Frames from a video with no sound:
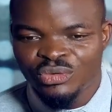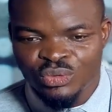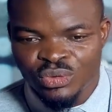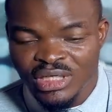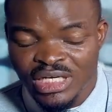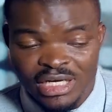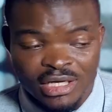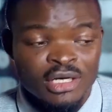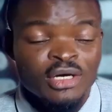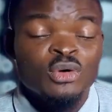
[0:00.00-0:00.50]
We
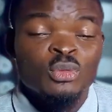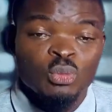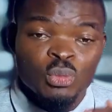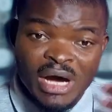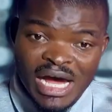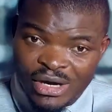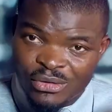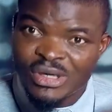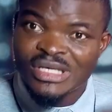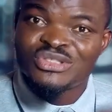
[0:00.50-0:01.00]

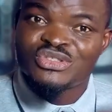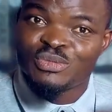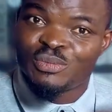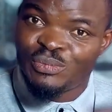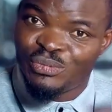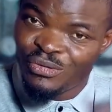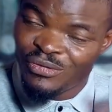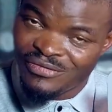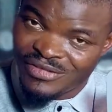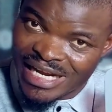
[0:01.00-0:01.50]
are going to
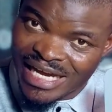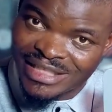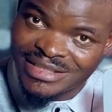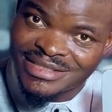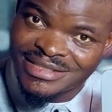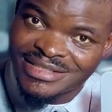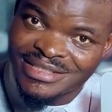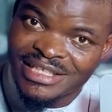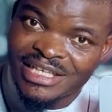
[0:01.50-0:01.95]
prove that,